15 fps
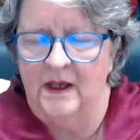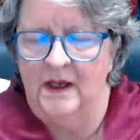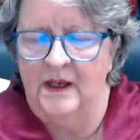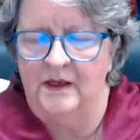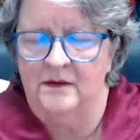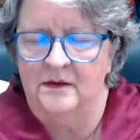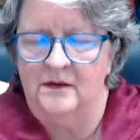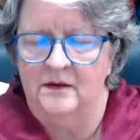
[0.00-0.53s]

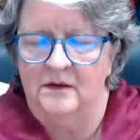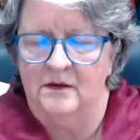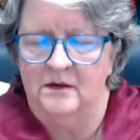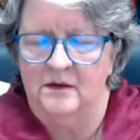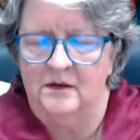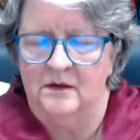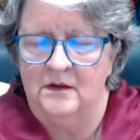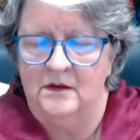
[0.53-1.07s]
and
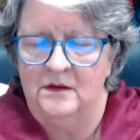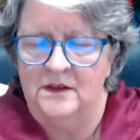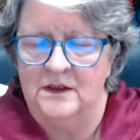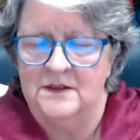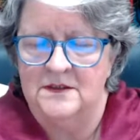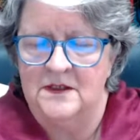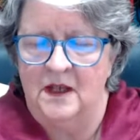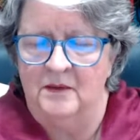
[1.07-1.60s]

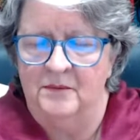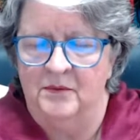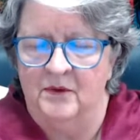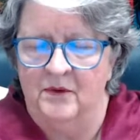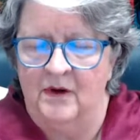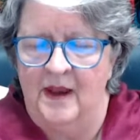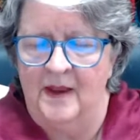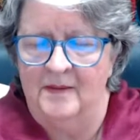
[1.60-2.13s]
does not
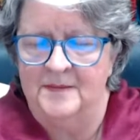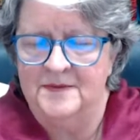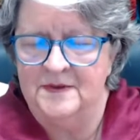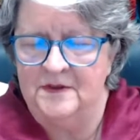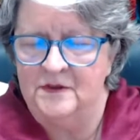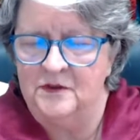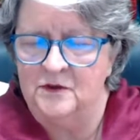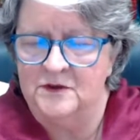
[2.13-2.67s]
perhaps
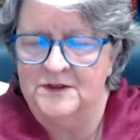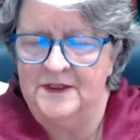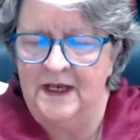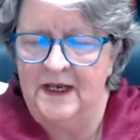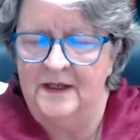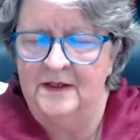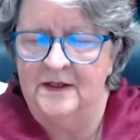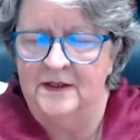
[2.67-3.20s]

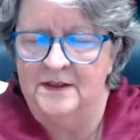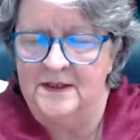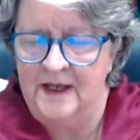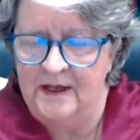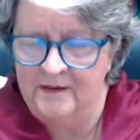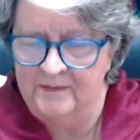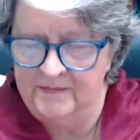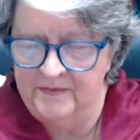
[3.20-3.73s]
understand the
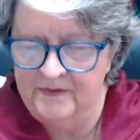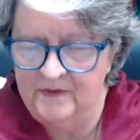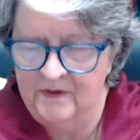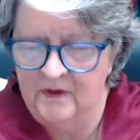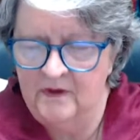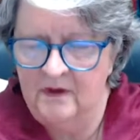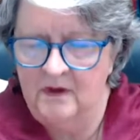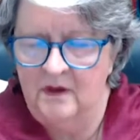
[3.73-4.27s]
depth
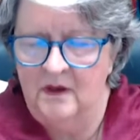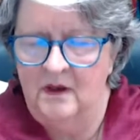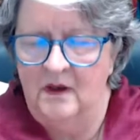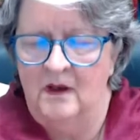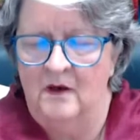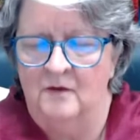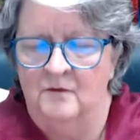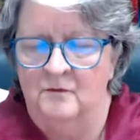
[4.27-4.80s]

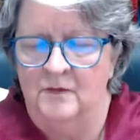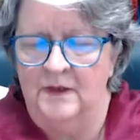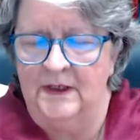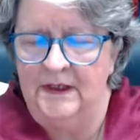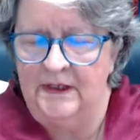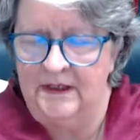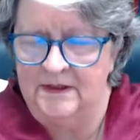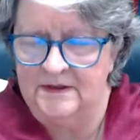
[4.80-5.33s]
of
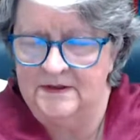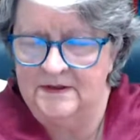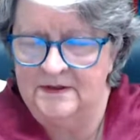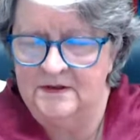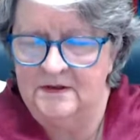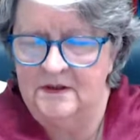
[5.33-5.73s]
release